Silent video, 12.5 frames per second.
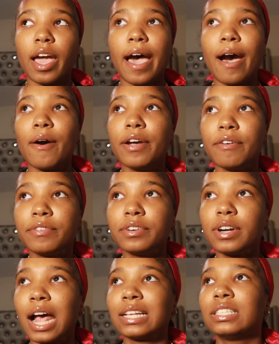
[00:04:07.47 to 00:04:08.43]

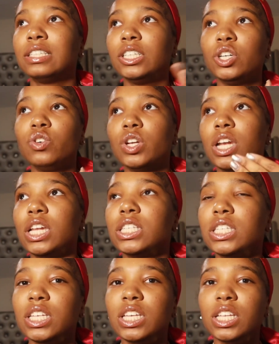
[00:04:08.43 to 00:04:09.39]
However, I still didn't
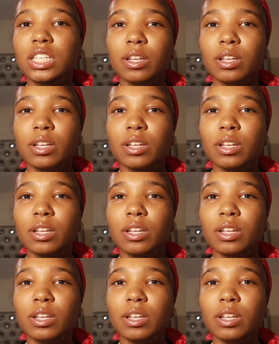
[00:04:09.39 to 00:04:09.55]
see